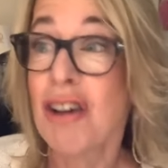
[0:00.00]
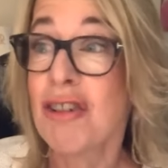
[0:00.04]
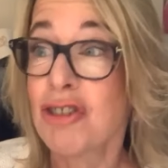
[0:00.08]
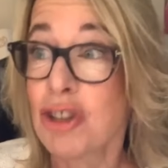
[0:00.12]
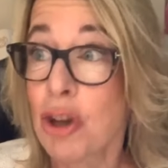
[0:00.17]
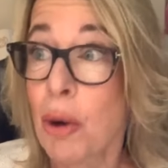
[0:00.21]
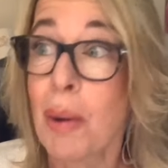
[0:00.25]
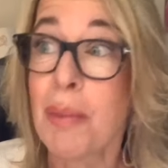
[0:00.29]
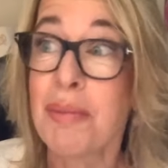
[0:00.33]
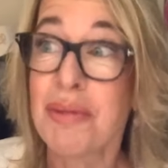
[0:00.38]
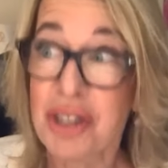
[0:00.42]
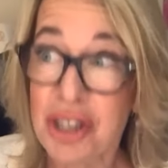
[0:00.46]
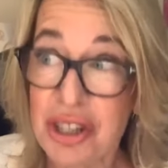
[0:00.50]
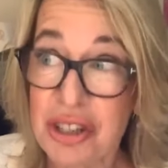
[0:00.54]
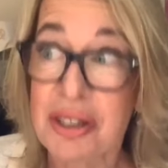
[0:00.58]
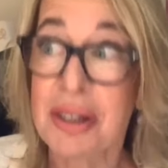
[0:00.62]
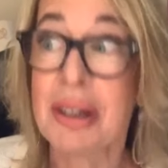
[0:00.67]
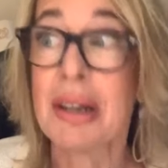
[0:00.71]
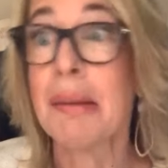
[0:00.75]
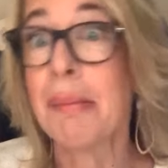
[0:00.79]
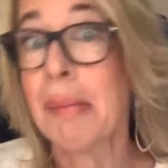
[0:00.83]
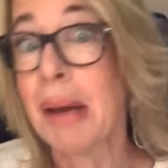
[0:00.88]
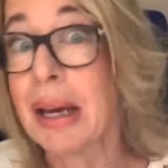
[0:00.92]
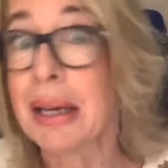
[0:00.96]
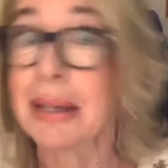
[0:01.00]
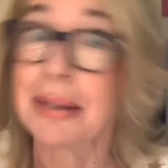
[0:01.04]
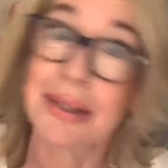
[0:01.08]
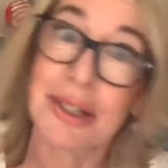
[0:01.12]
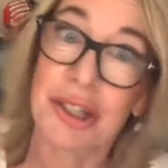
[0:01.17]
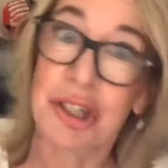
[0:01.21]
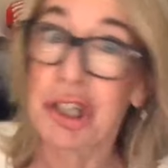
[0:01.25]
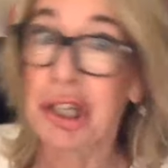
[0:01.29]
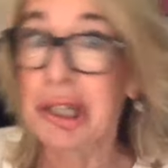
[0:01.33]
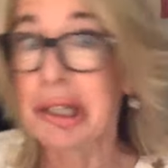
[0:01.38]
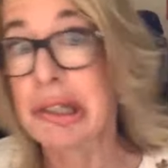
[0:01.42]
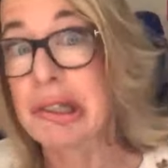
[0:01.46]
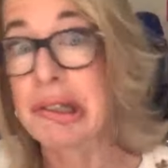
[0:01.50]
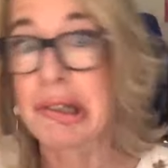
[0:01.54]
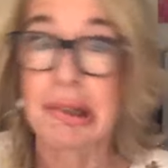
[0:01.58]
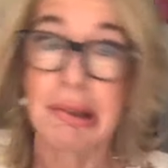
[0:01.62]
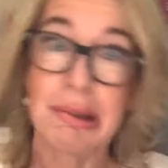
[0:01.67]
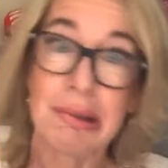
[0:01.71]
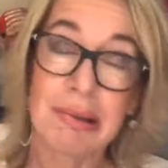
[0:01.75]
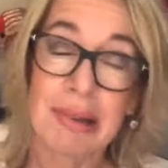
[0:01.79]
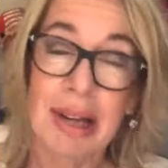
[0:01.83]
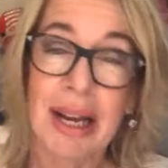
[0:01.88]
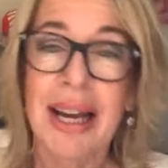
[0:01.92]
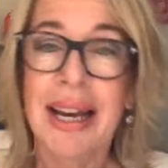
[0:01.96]
So I'm just going to make a
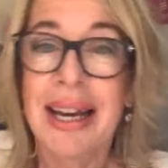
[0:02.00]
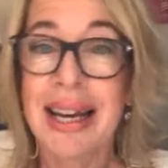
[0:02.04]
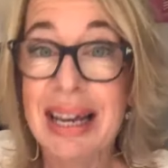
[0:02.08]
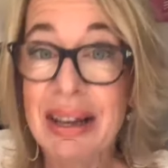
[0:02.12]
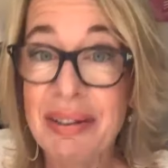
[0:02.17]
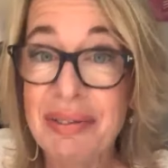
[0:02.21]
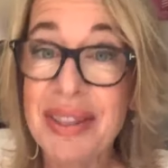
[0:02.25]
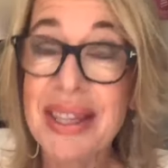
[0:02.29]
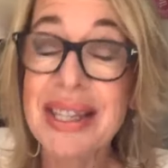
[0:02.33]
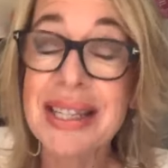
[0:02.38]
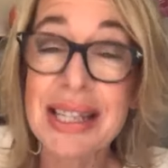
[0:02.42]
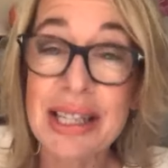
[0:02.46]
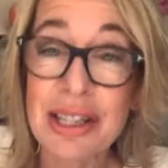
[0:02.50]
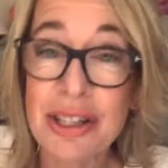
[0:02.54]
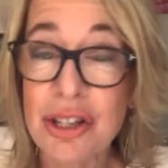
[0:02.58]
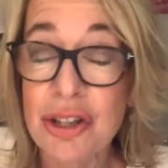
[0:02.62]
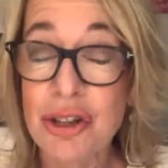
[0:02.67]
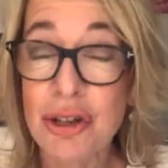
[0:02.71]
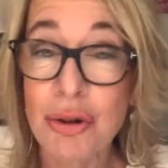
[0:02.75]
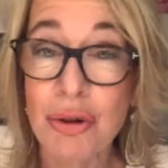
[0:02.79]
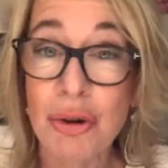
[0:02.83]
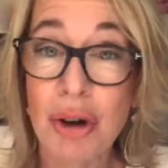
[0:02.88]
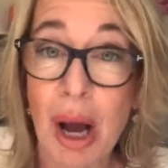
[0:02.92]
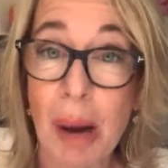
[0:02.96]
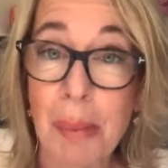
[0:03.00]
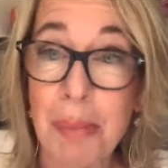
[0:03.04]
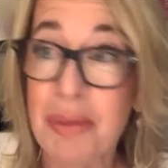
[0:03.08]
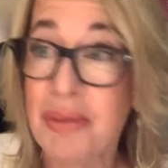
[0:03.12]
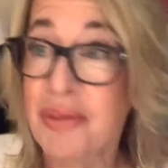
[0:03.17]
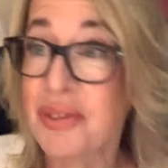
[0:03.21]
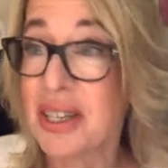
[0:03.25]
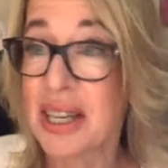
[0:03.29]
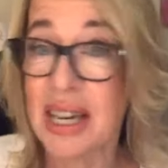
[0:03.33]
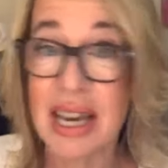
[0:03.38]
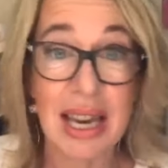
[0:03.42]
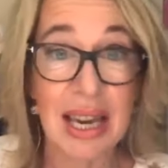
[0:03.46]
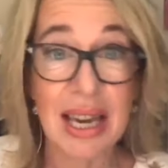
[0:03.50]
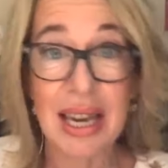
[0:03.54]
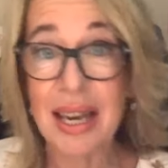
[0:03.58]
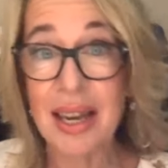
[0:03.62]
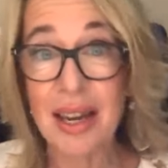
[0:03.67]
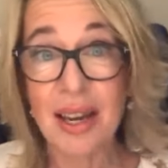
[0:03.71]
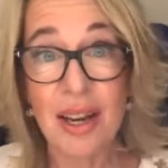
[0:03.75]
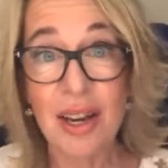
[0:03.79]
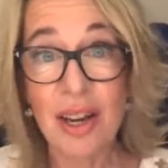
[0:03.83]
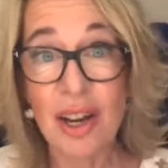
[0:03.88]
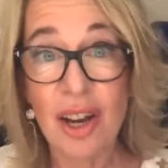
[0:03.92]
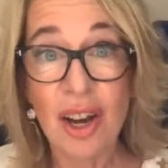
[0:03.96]
suggestion. If this isn't your cup of
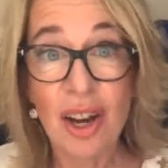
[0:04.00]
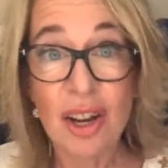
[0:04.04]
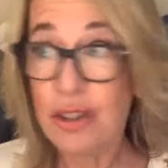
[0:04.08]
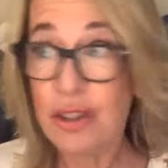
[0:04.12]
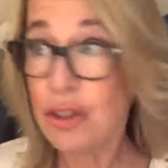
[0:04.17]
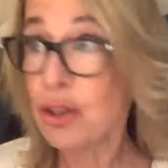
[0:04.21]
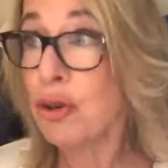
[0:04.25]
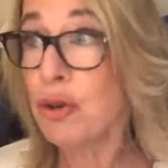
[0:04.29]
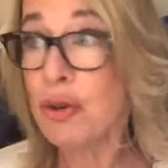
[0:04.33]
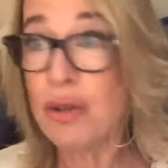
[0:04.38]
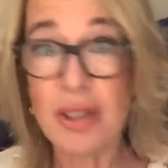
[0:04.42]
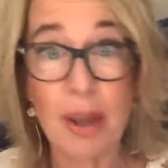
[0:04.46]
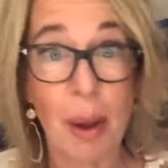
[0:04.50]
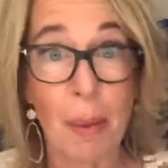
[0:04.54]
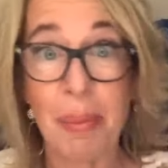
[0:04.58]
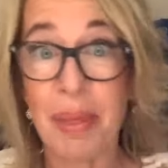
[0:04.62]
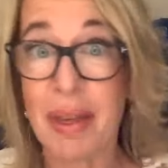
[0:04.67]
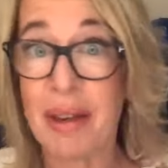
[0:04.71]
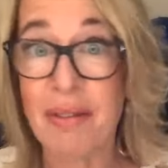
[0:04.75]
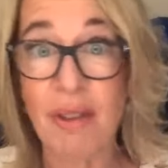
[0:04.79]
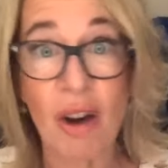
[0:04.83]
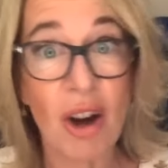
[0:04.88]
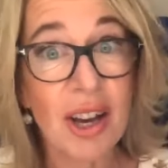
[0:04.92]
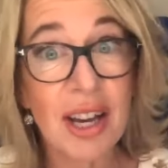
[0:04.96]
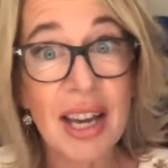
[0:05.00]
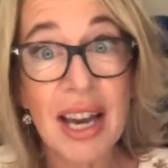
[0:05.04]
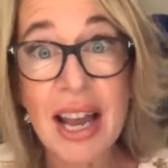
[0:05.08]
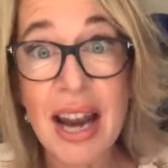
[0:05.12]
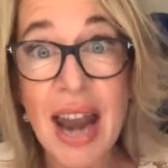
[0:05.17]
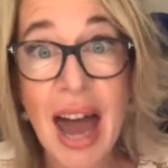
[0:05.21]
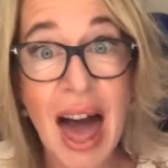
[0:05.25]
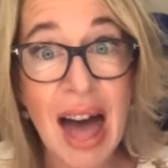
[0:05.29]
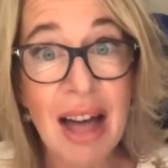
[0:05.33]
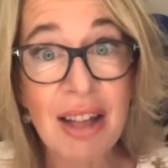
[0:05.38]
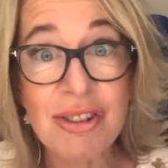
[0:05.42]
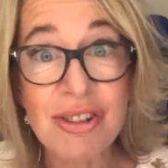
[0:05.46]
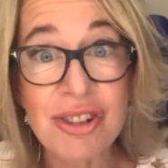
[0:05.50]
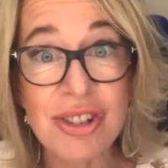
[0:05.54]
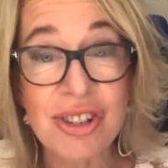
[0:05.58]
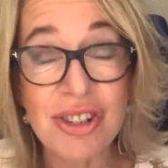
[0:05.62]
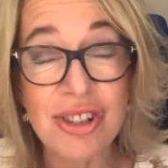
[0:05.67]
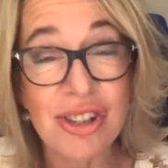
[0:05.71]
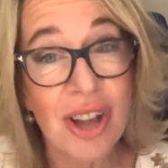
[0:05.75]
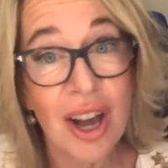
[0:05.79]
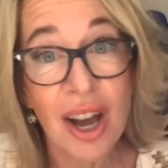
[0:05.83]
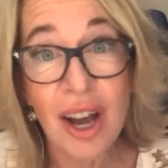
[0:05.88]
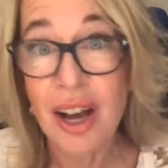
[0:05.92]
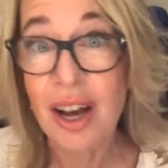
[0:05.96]
tea, do something fucking
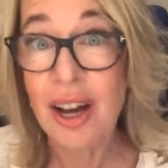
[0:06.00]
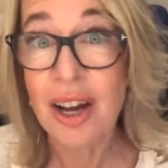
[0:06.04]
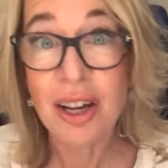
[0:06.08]
else.